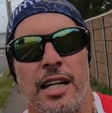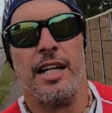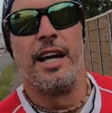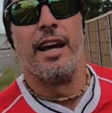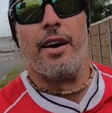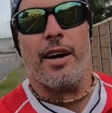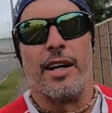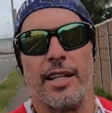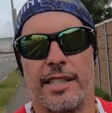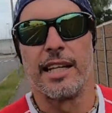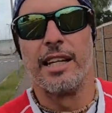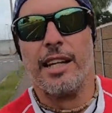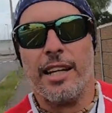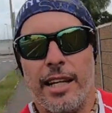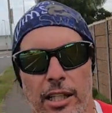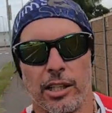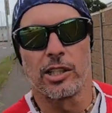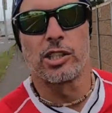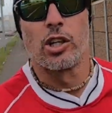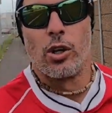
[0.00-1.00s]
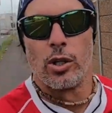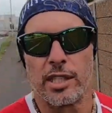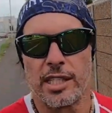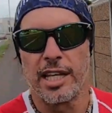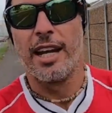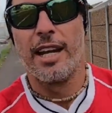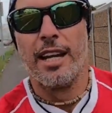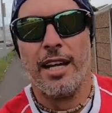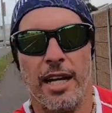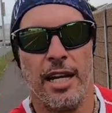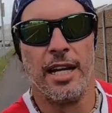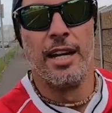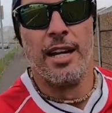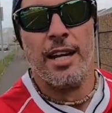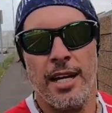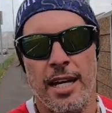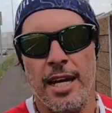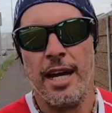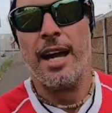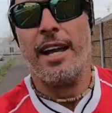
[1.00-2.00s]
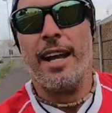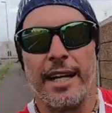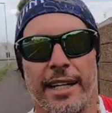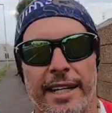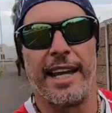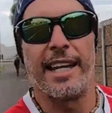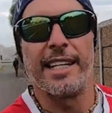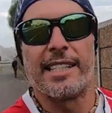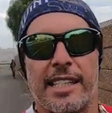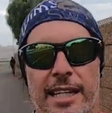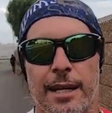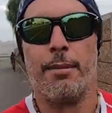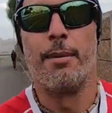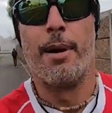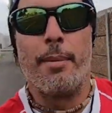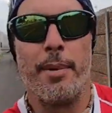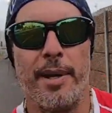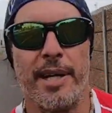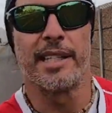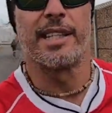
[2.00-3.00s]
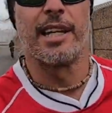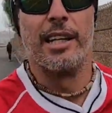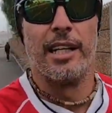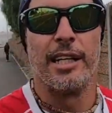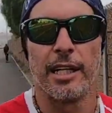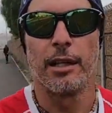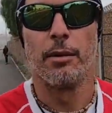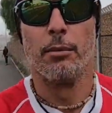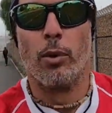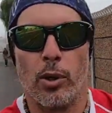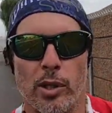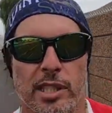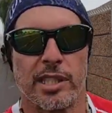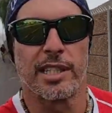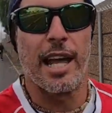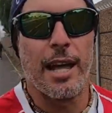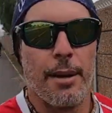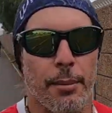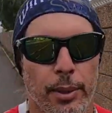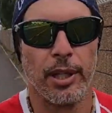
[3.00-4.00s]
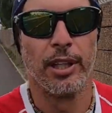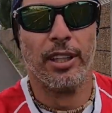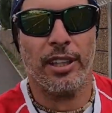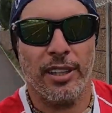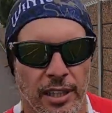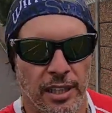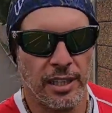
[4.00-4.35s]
Yeah, it's a little shorter. I guess maybe it's a little more stable.